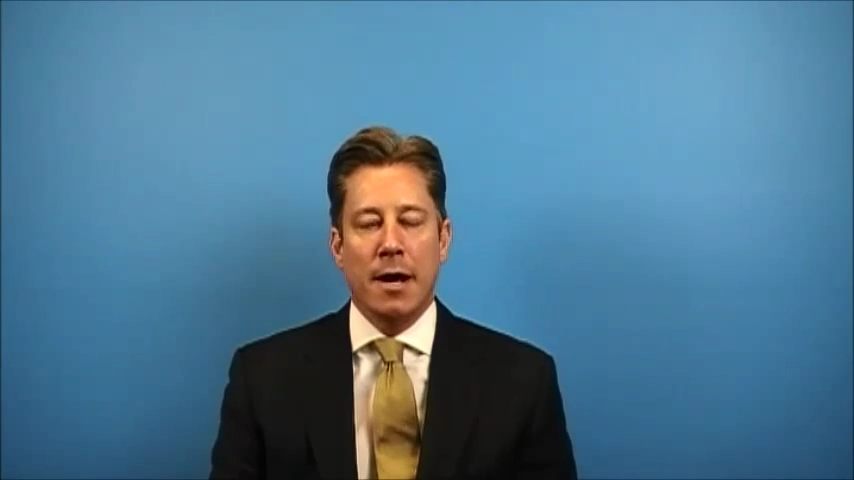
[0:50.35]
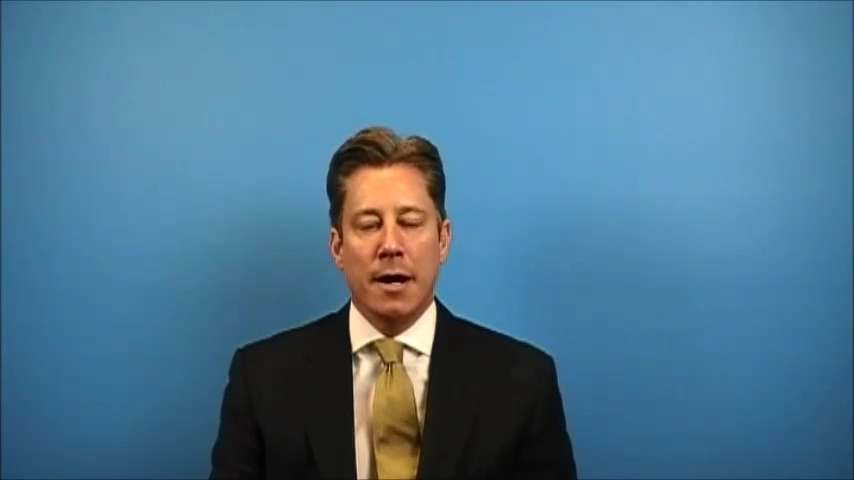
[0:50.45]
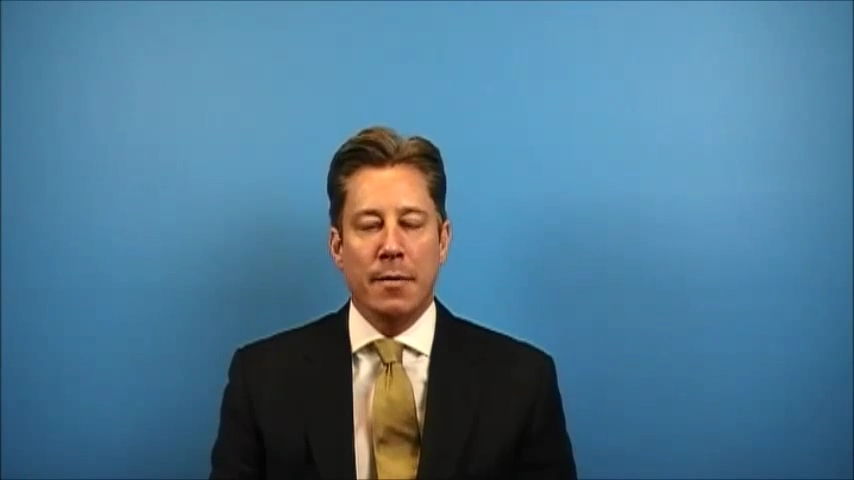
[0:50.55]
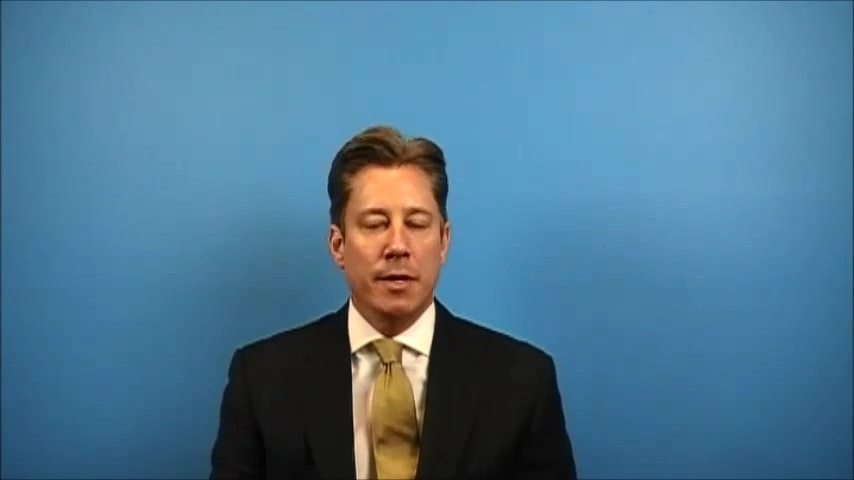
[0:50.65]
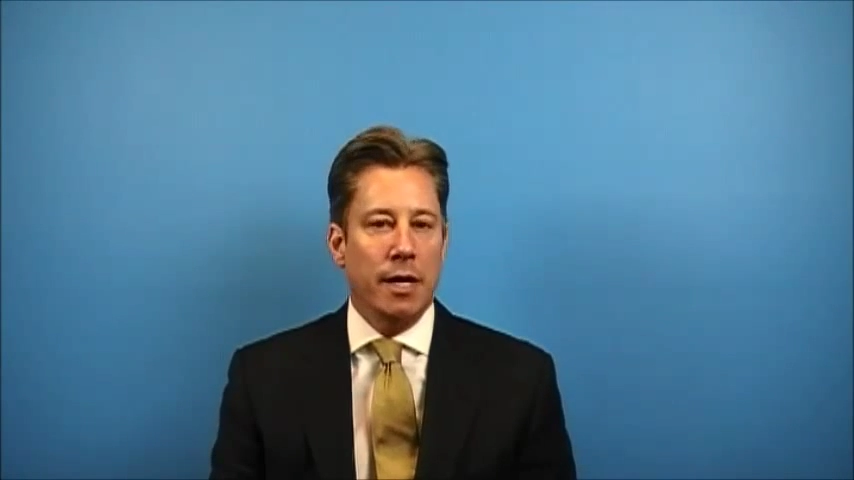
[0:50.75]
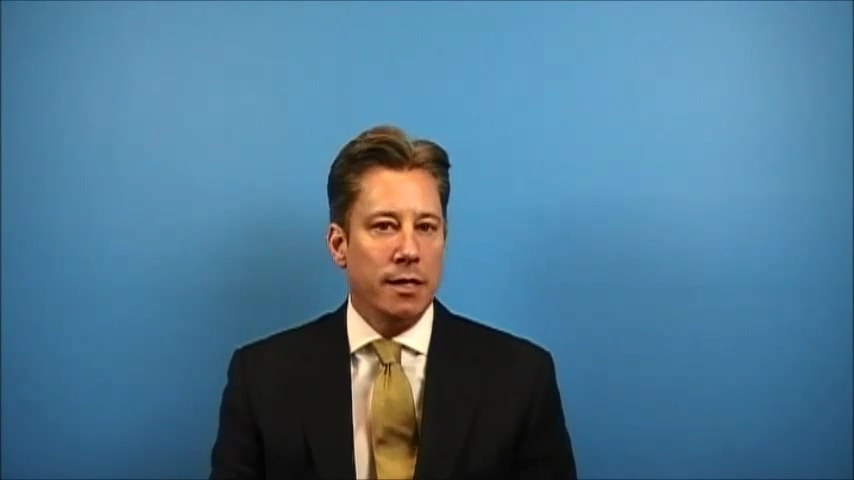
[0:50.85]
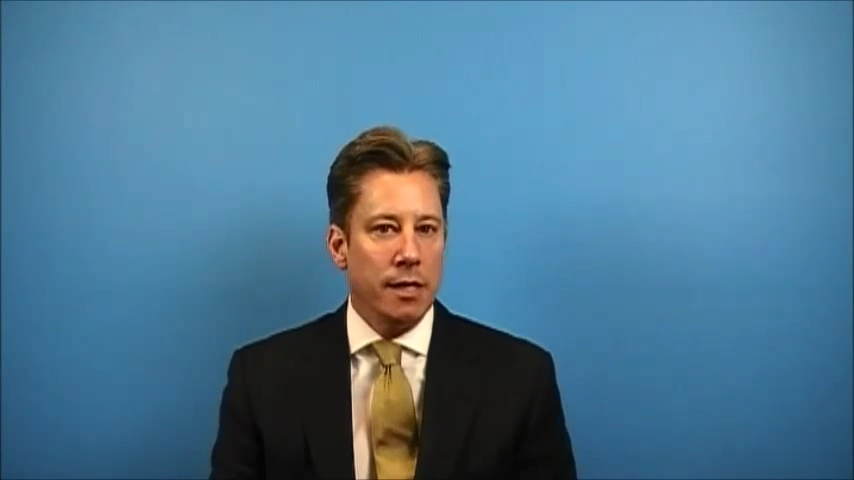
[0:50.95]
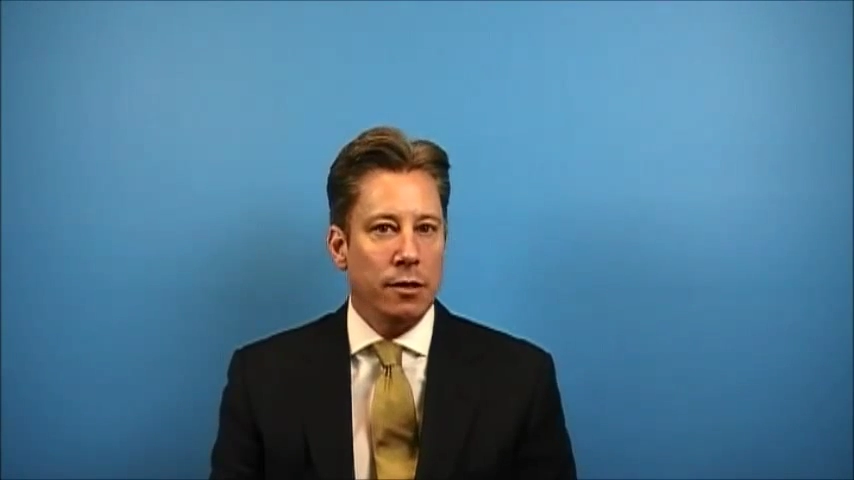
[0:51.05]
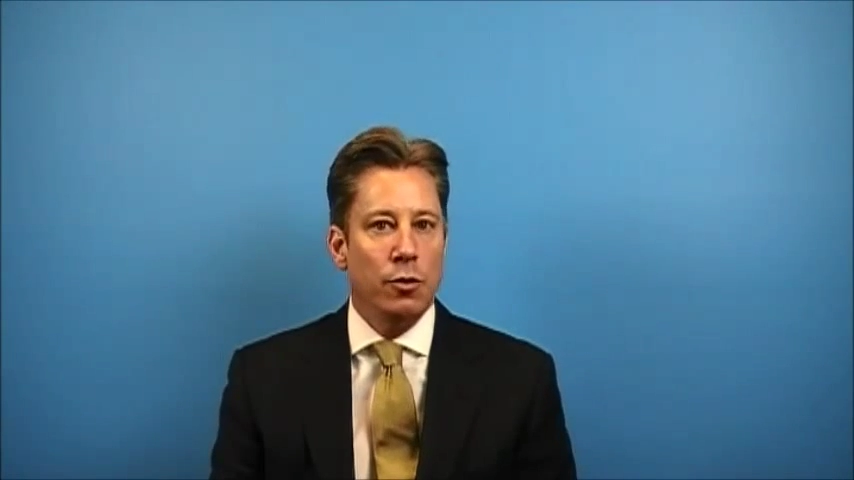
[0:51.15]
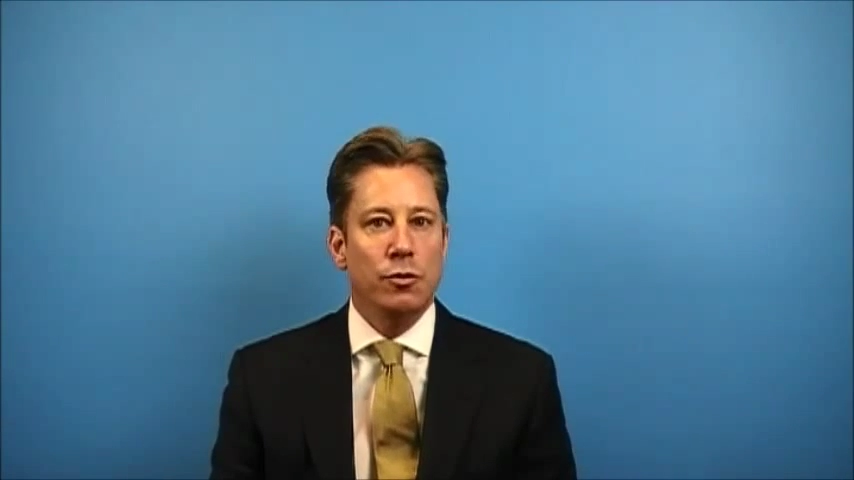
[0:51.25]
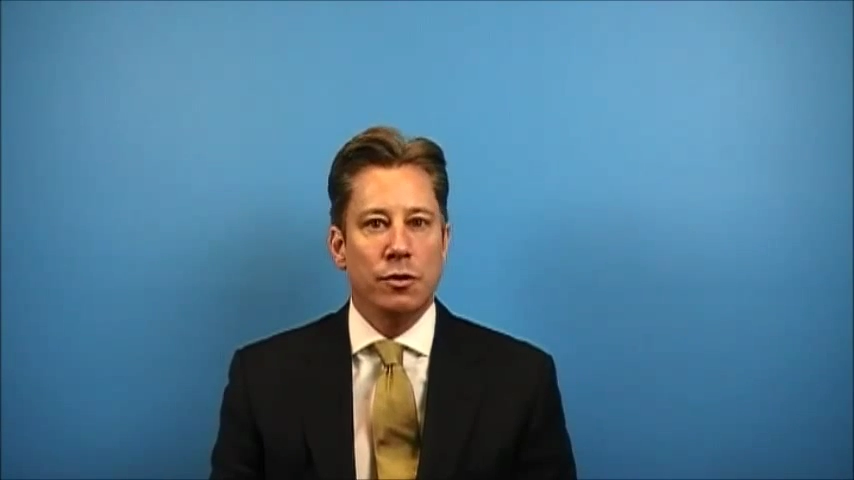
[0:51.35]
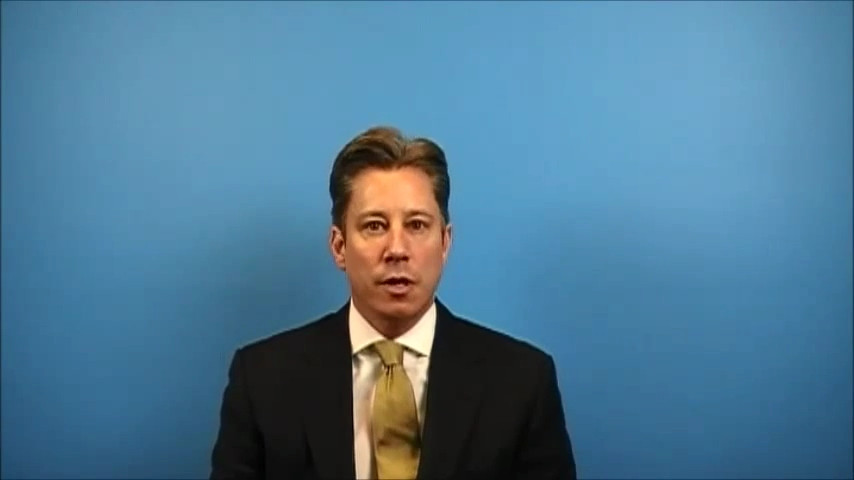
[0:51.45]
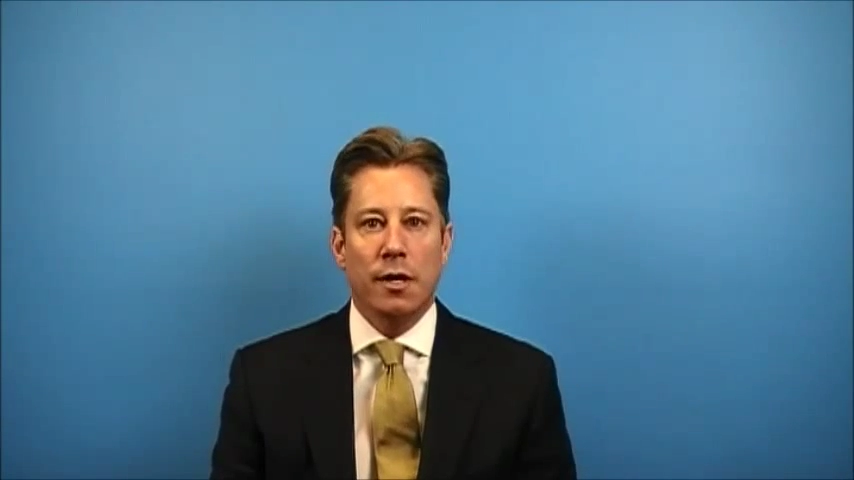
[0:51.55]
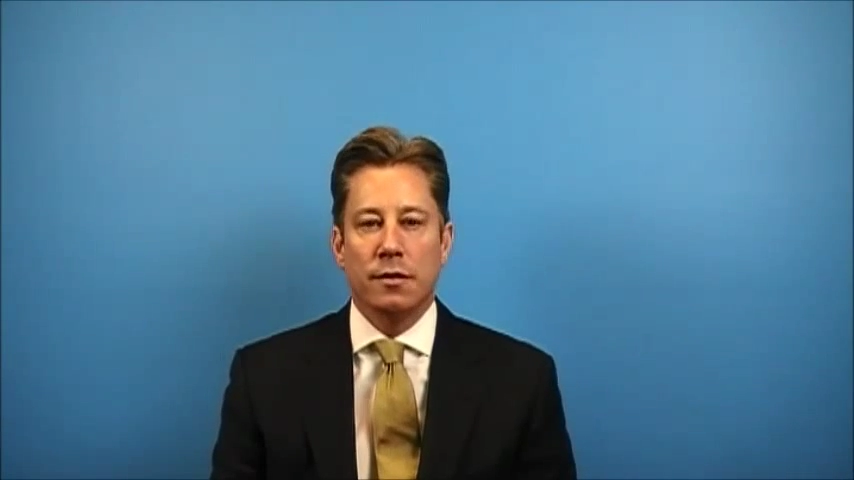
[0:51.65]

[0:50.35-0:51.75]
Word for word: um, and I think those